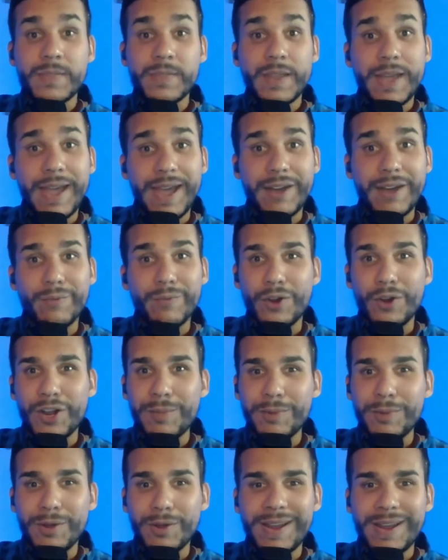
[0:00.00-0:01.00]
And we're going
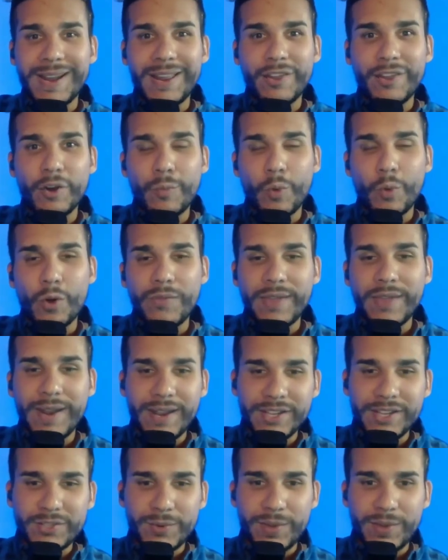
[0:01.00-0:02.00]
to be looking at a little more of that
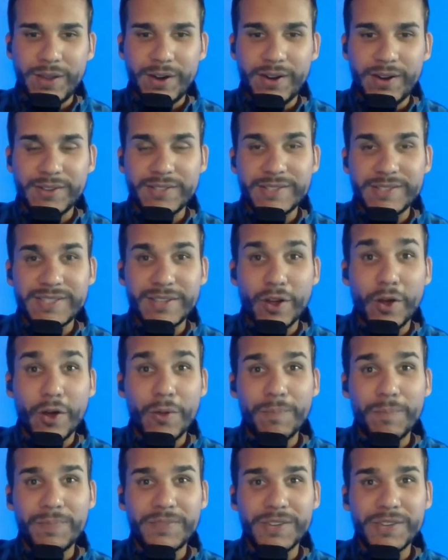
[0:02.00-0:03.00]
history there, so
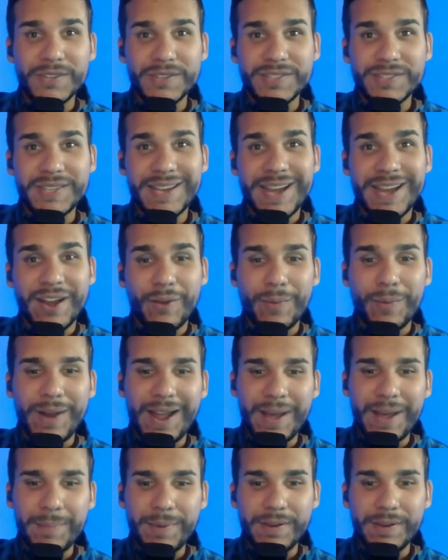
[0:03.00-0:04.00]
just to see kind of what
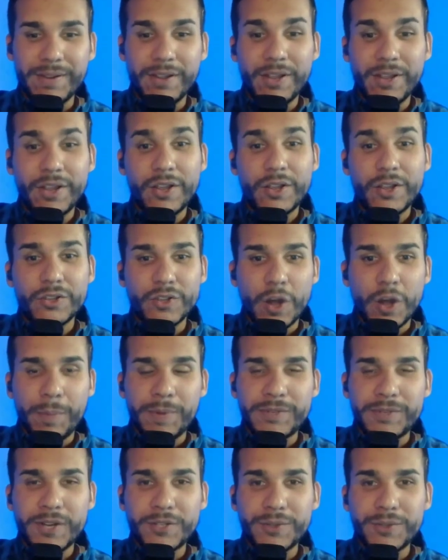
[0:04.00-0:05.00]
happened. So I
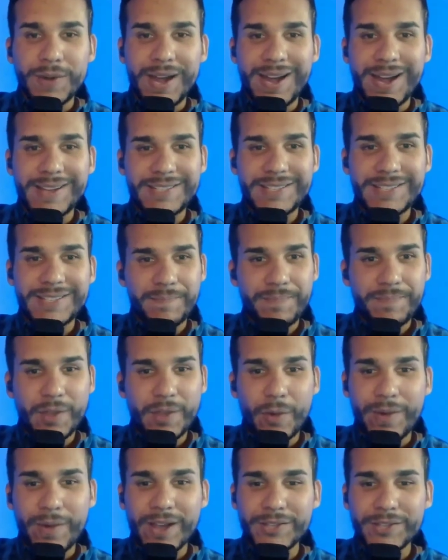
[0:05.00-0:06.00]
appreciate you guys.
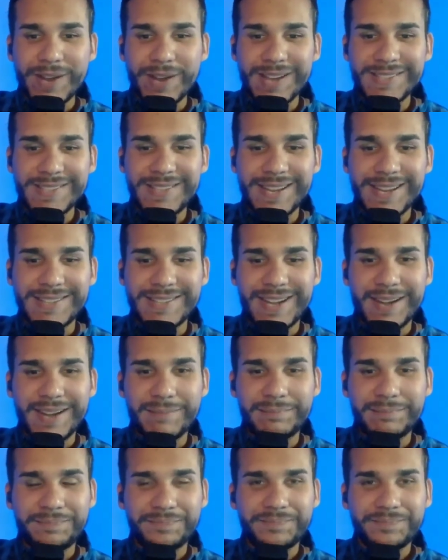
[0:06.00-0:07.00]
I'll catch you guys next
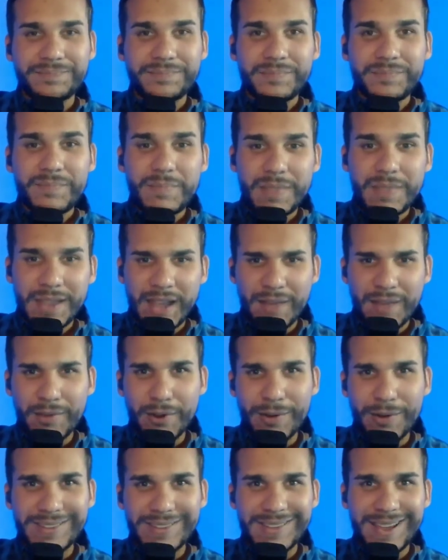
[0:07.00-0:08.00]
time. Have a
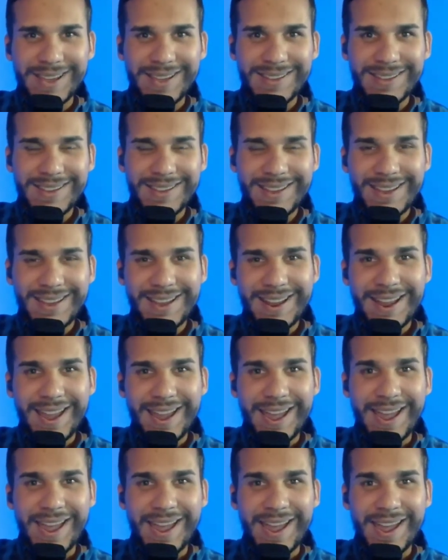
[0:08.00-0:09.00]
great day
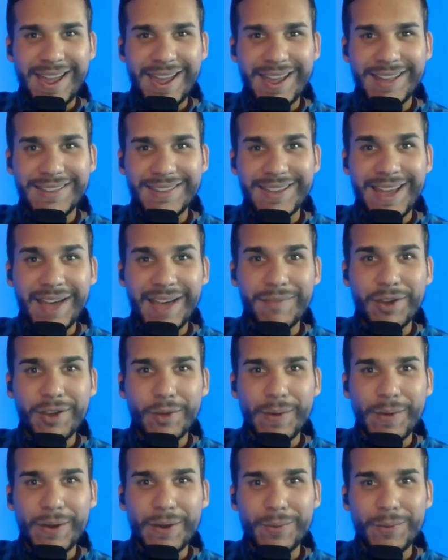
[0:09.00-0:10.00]
and have a
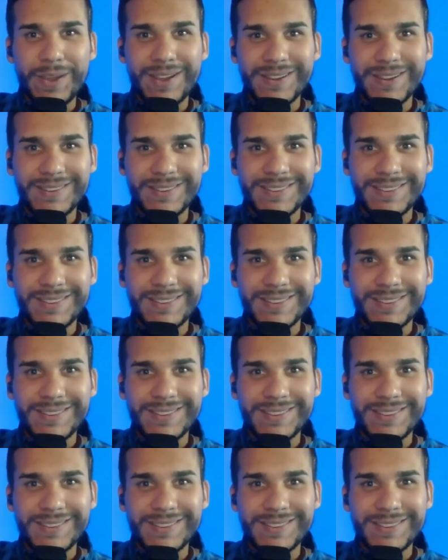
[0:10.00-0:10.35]
great week.